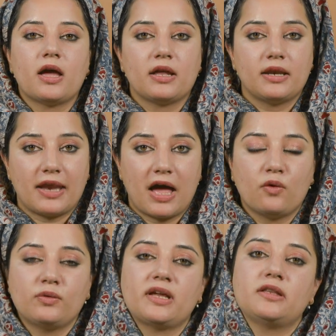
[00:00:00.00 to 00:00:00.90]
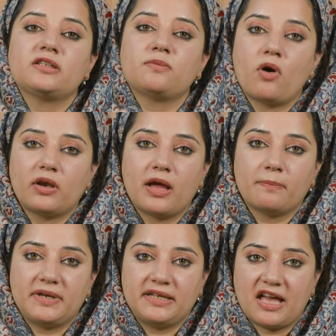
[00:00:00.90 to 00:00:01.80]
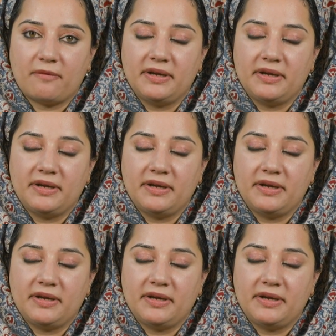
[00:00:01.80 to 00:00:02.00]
Now that the small companies have been